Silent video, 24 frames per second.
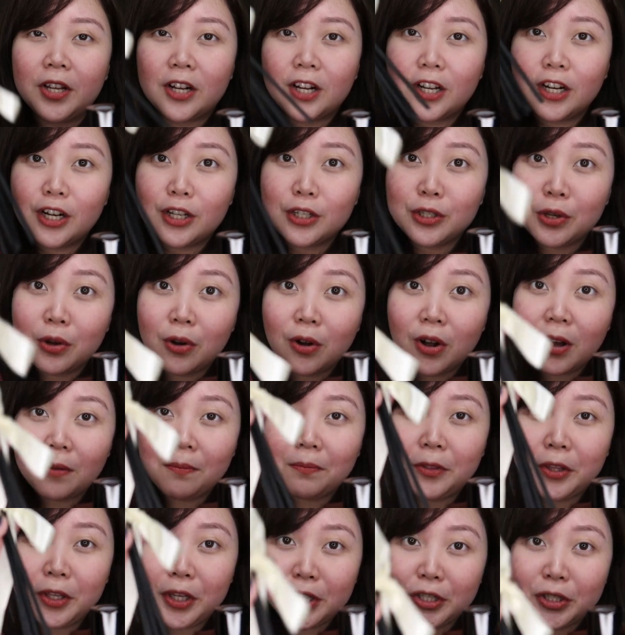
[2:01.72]
they're gonna soak up
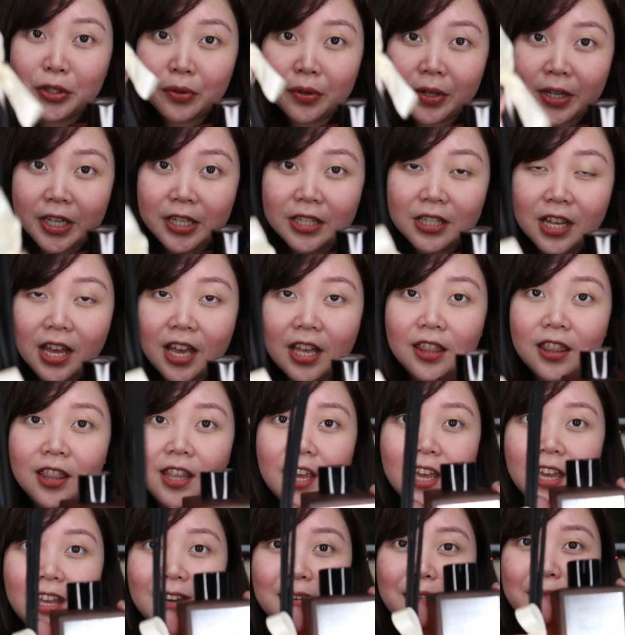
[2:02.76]
these reeds and
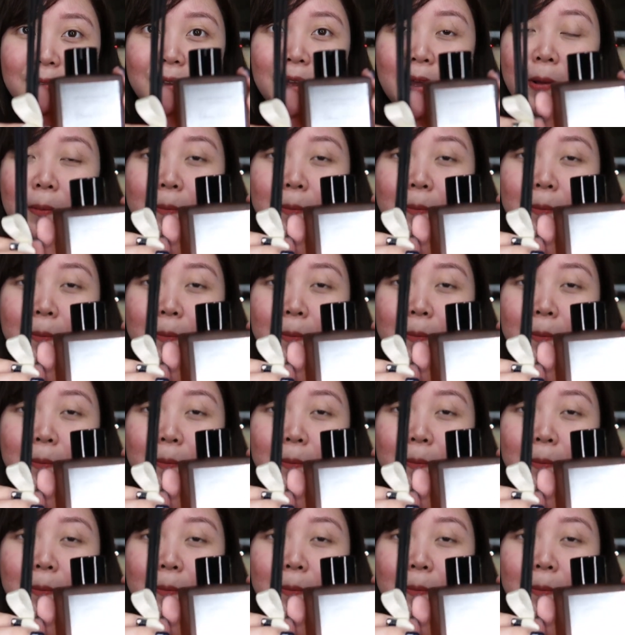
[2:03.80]
then